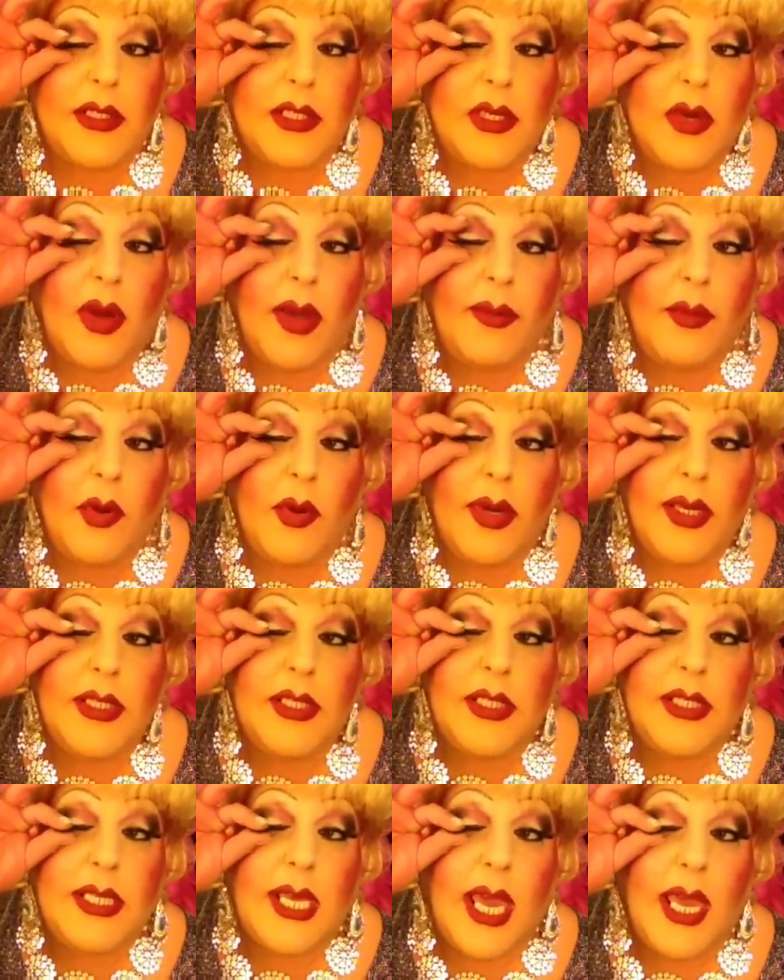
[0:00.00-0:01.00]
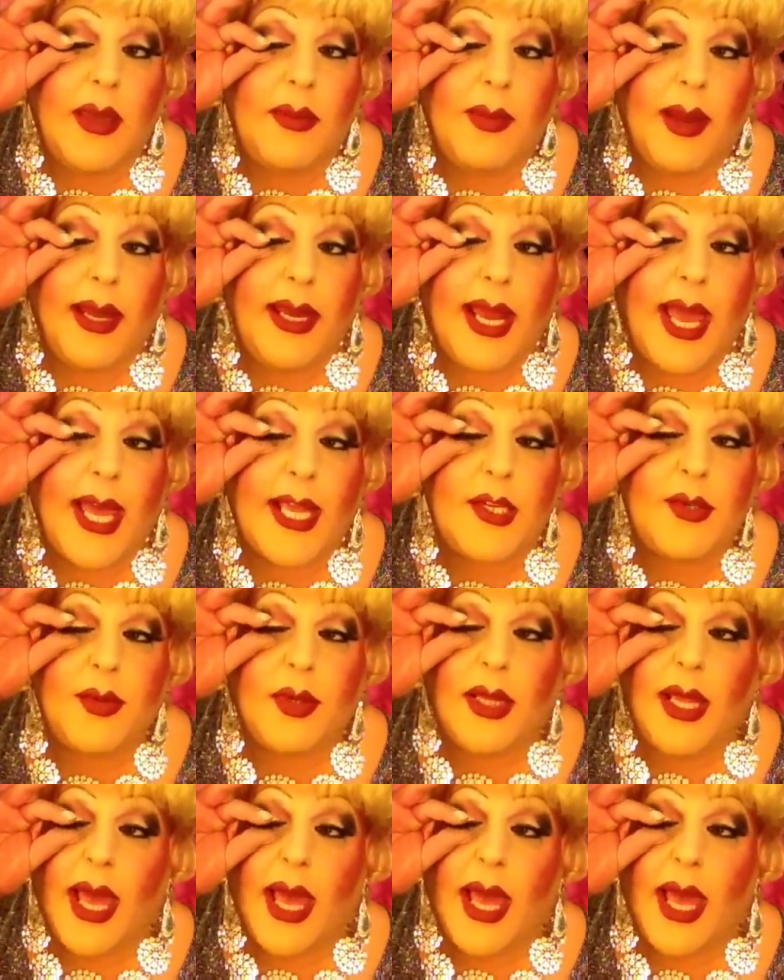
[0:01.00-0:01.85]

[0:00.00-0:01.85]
So I'm going to take my natural